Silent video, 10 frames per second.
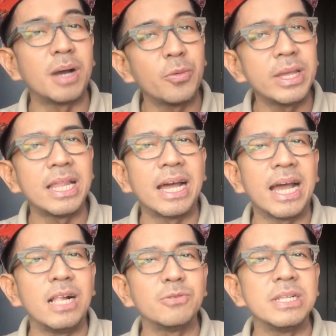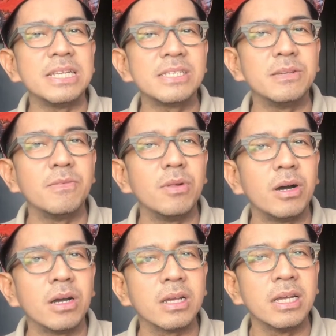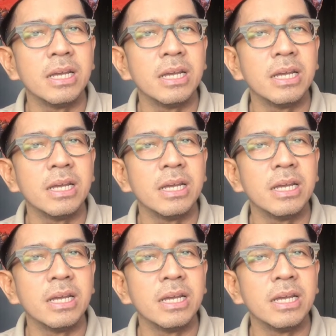bawi lang, I'll release the vlog